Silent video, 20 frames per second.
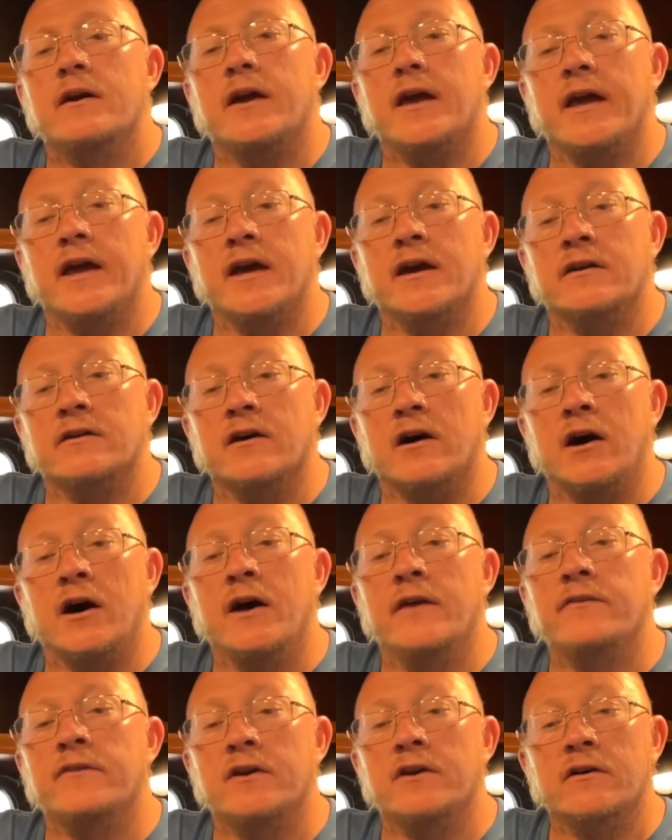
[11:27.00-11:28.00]
and
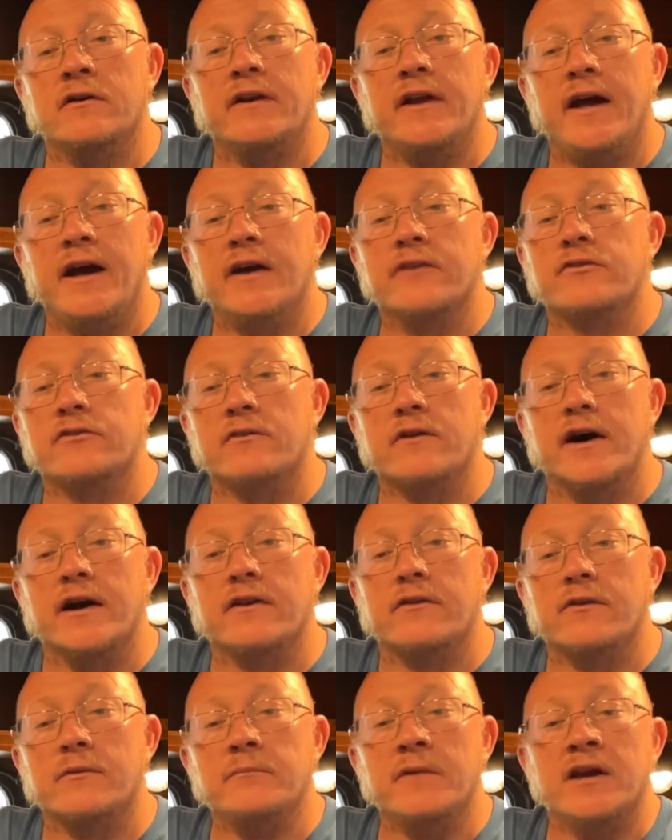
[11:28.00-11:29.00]
on there it has a
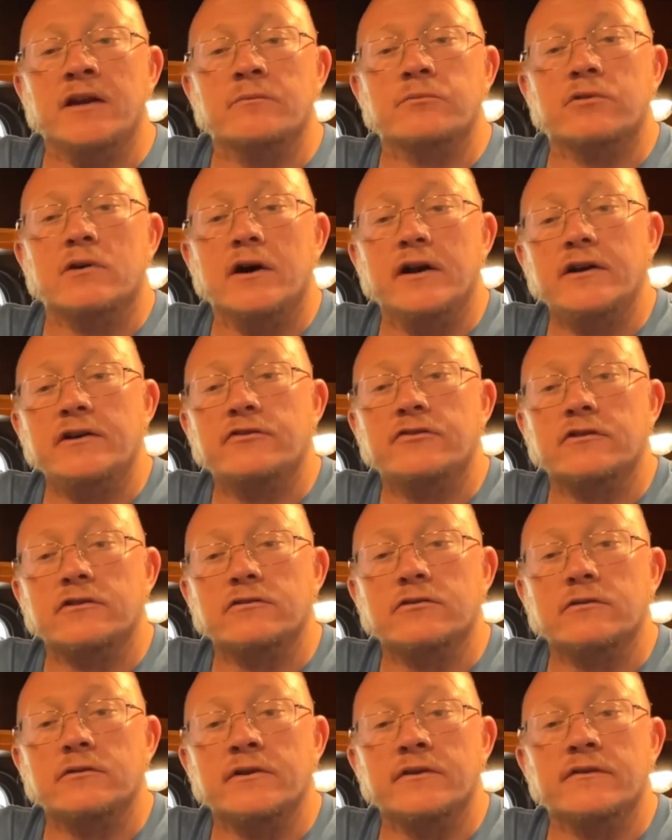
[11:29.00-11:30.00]
lot of the main products,
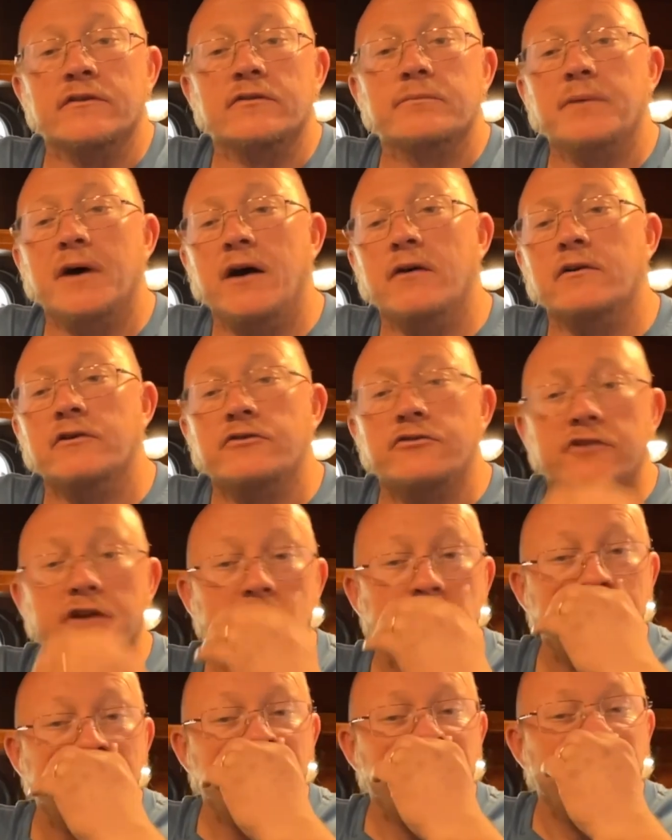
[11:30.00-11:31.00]
including this power
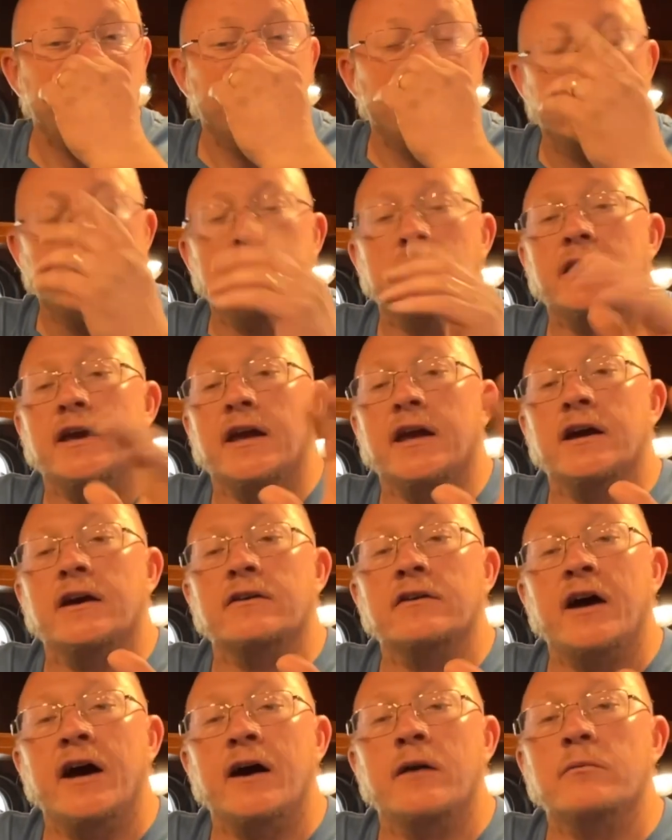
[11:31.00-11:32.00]
station,
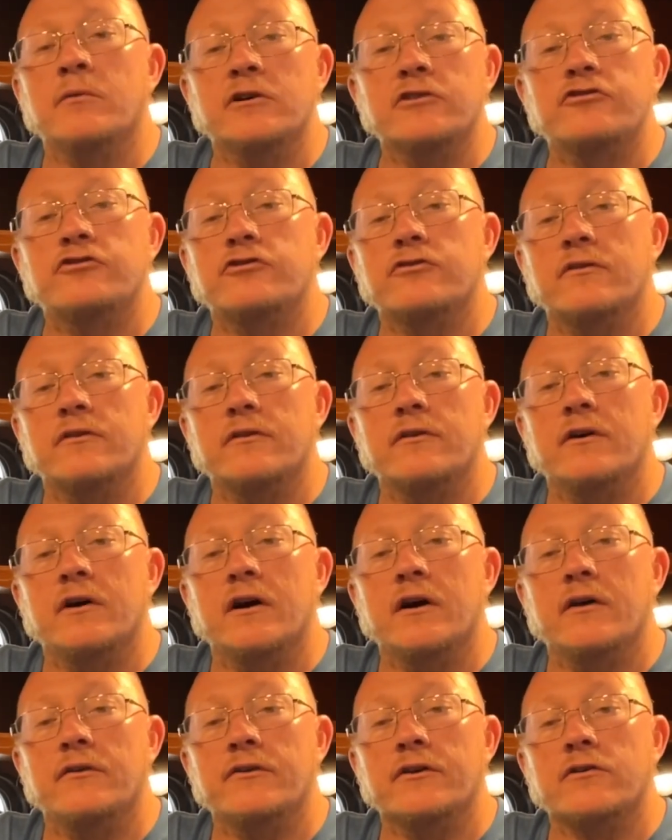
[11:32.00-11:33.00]
and how much
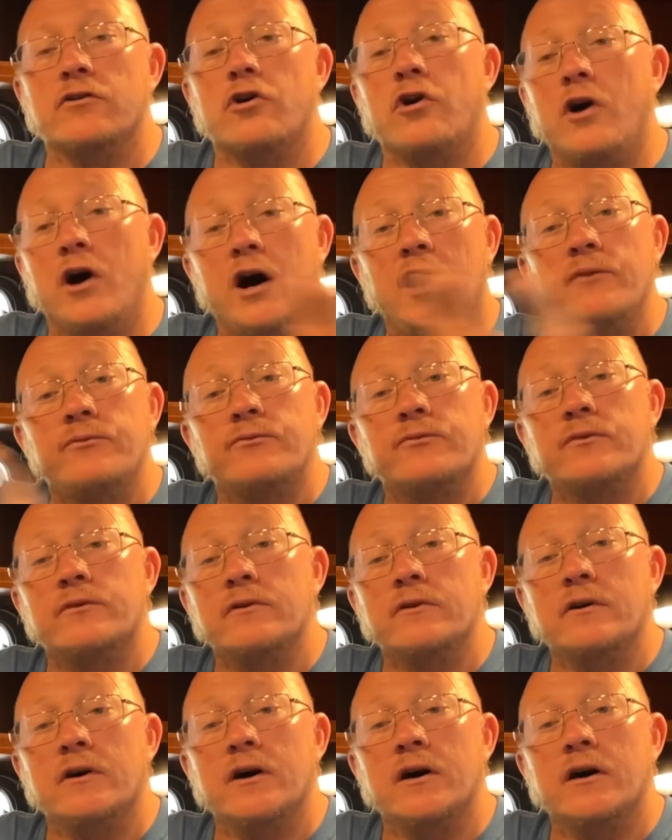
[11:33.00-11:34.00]
they're off
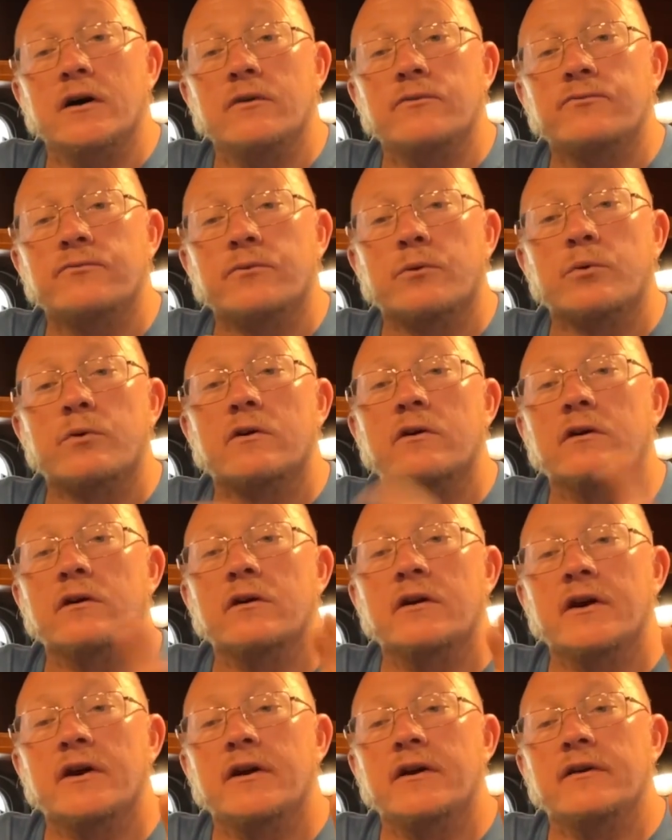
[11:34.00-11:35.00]

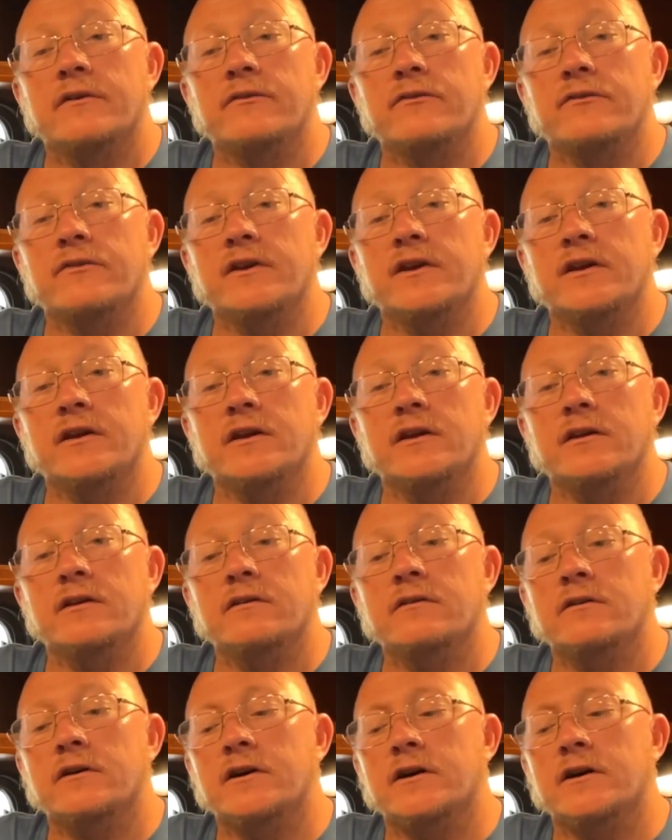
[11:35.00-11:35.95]
for the